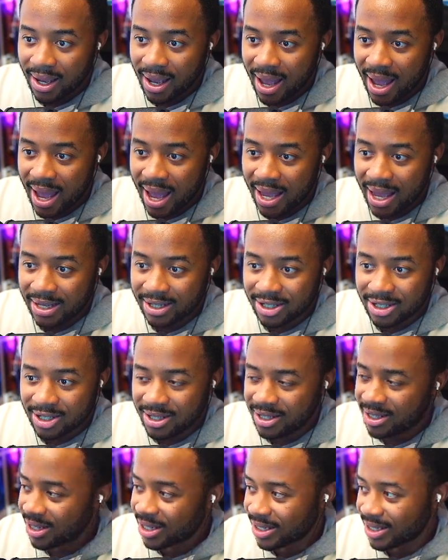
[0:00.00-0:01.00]
and
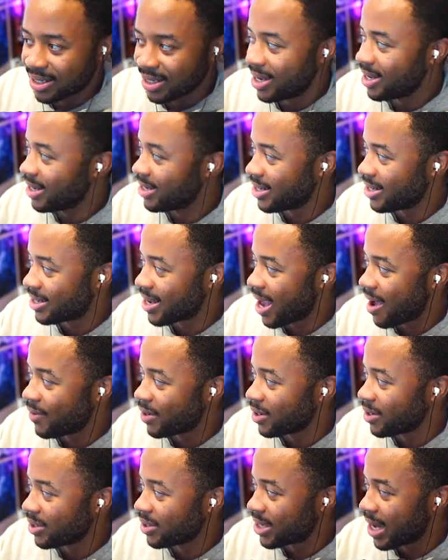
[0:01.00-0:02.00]
just having
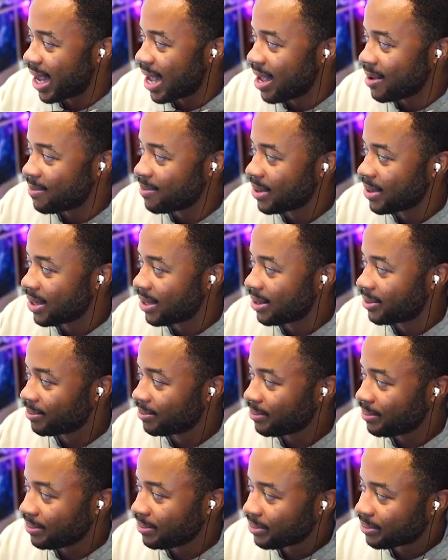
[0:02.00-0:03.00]
a good time.
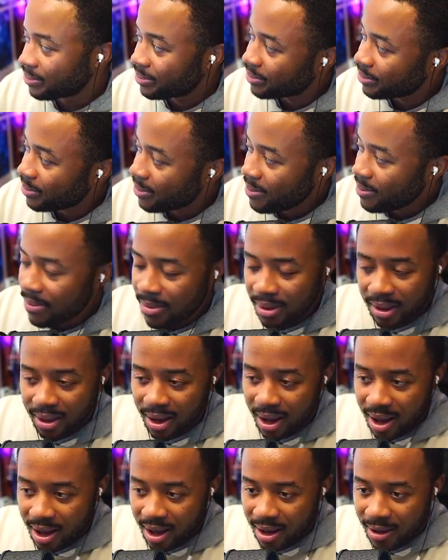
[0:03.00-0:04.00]

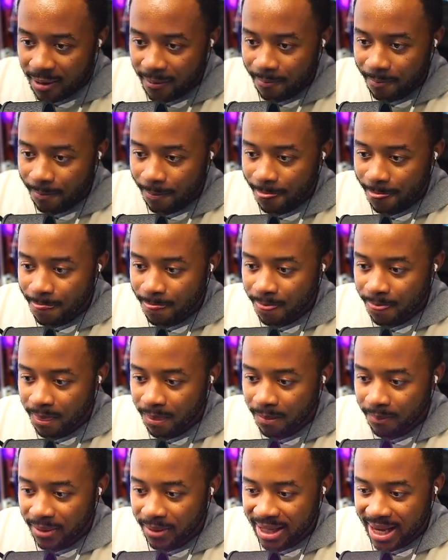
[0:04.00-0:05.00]

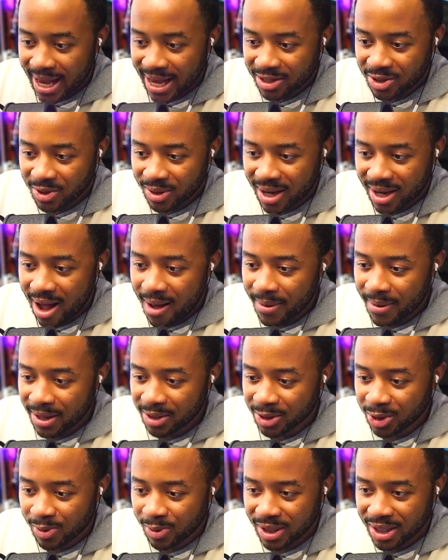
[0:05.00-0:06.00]
But yeah, so the combat
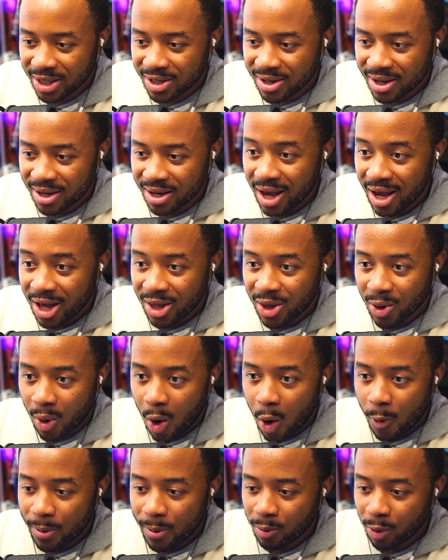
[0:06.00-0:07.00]
looks really good. The
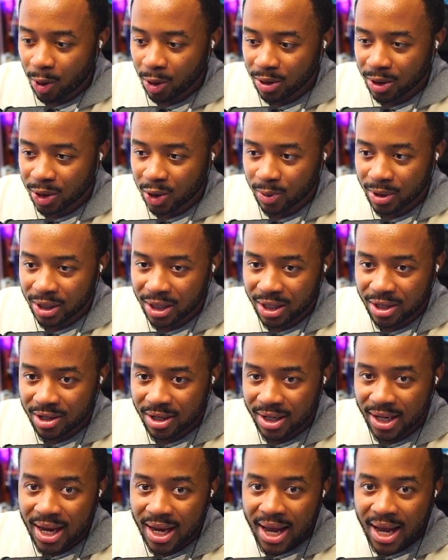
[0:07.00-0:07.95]
open world looks really good.